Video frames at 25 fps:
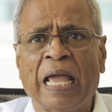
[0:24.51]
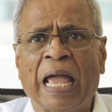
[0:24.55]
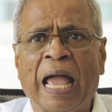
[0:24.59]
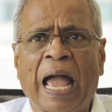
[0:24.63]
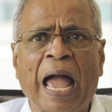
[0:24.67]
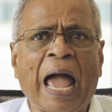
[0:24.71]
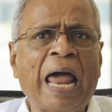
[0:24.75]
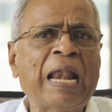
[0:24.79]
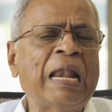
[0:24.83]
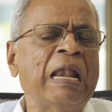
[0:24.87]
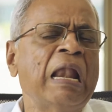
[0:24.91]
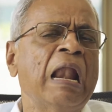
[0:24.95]

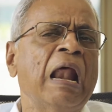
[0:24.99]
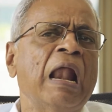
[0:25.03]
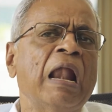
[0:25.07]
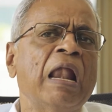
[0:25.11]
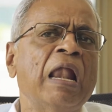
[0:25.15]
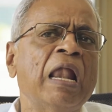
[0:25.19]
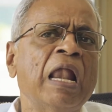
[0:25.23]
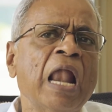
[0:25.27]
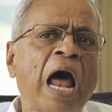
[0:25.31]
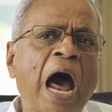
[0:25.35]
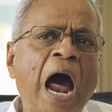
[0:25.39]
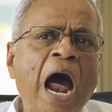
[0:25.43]
and
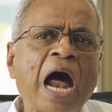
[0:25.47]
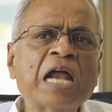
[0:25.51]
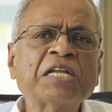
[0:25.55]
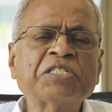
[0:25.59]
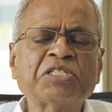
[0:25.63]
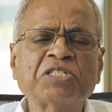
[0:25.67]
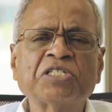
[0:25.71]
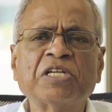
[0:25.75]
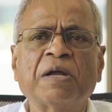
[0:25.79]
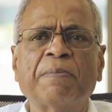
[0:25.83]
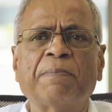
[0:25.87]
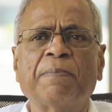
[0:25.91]

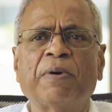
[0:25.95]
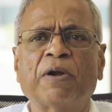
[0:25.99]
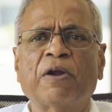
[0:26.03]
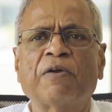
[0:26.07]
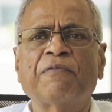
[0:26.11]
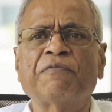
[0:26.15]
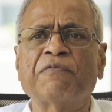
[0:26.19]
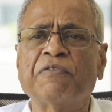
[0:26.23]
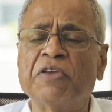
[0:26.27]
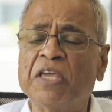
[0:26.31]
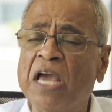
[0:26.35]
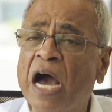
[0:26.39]
large number
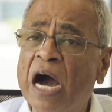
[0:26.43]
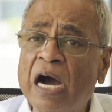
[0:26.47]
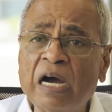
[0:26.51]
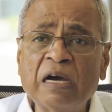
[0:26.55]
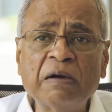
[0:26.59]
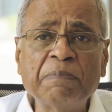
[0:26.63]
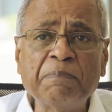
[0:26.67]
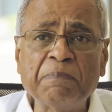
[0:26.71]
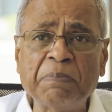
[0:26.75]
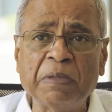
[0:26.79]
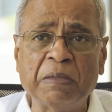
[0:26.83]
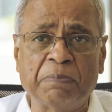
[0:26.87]
of
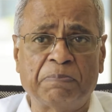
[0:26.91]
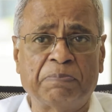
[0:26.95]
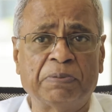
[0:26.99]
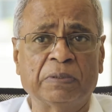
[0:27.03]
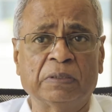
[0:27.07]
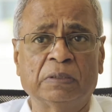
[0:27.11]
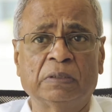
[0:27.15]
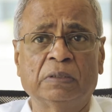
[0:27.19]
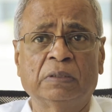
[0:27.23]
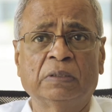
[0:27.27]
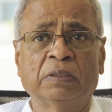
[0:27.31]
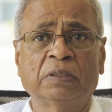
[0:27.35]
young
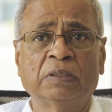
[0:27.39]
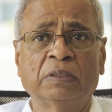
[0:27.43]
people